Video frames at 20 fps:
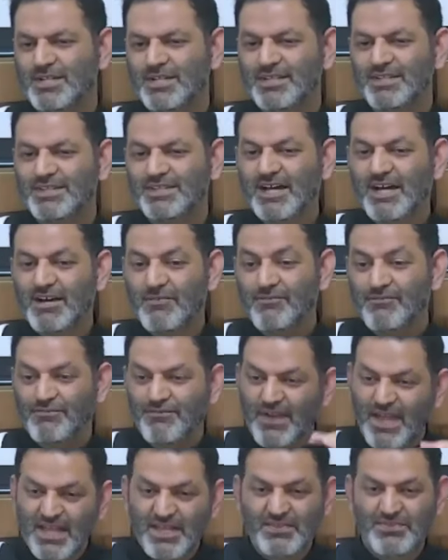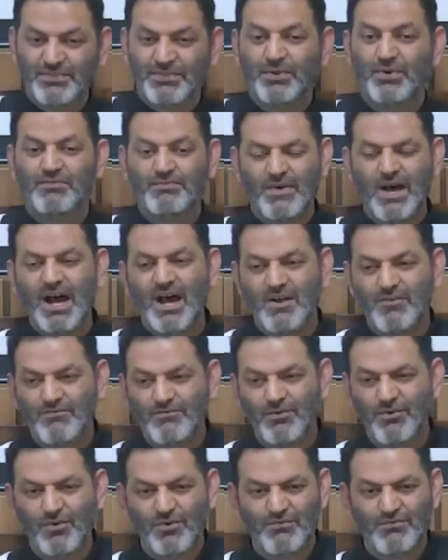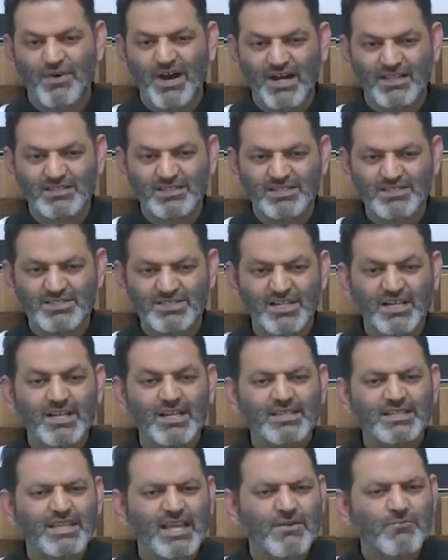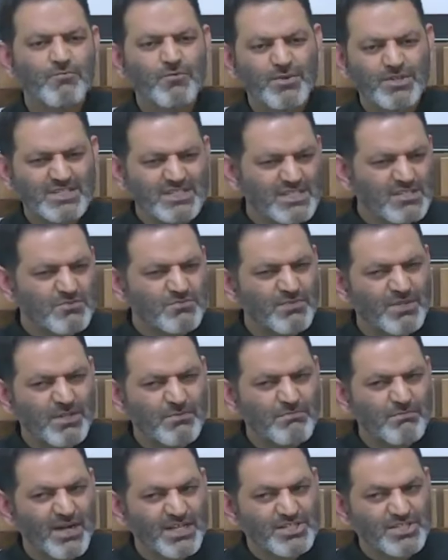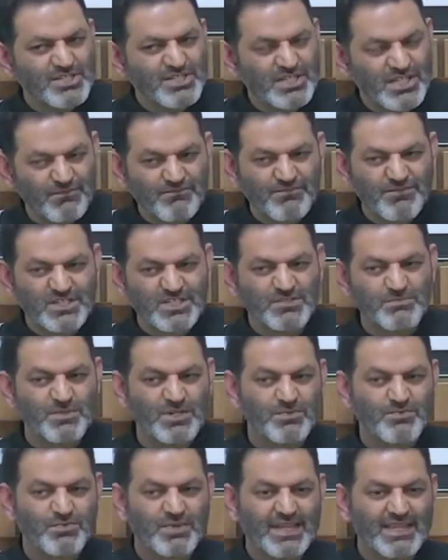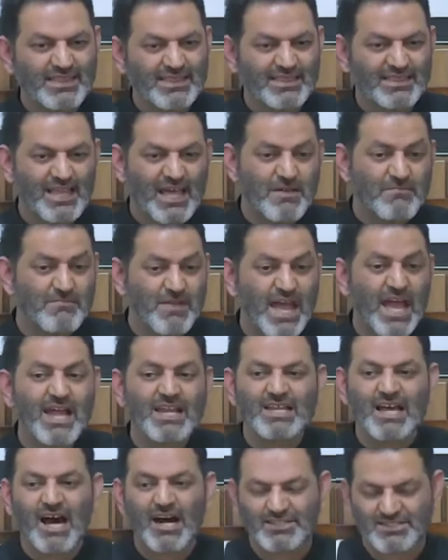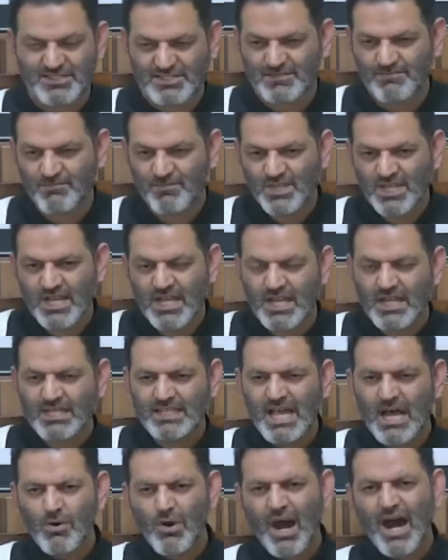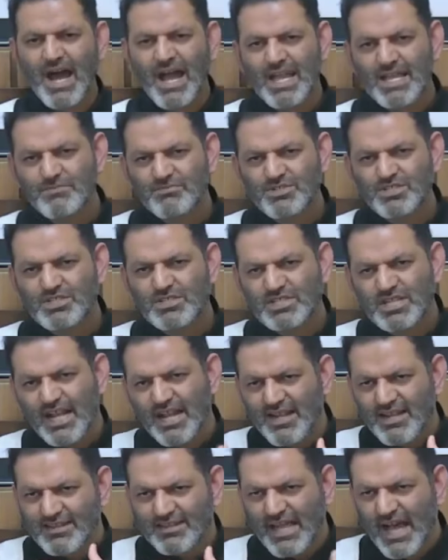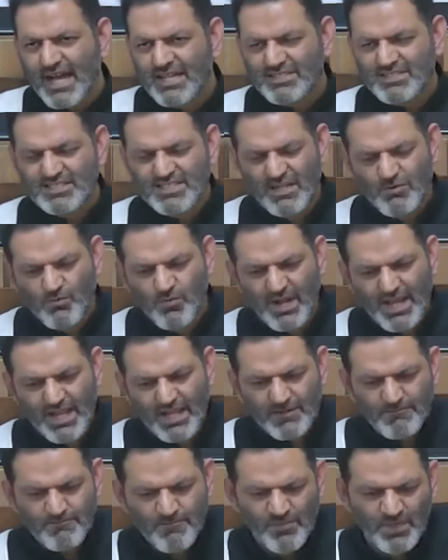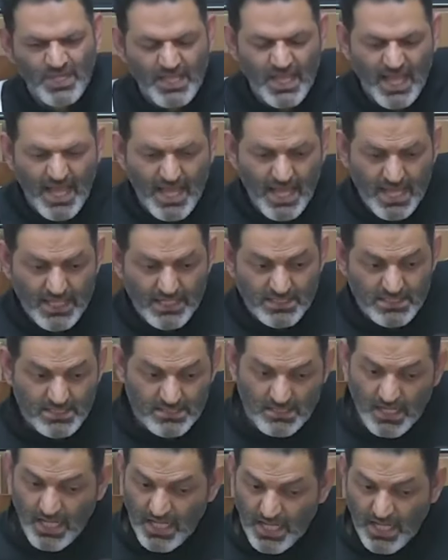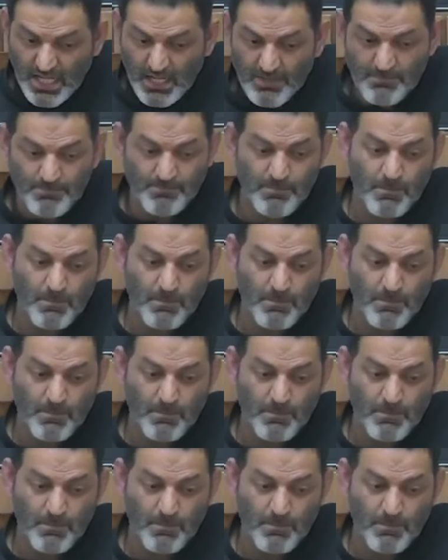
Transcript: the faith of our forefathers, there wouldn't be much difference between them and us. Now, I shared that somewhere, and a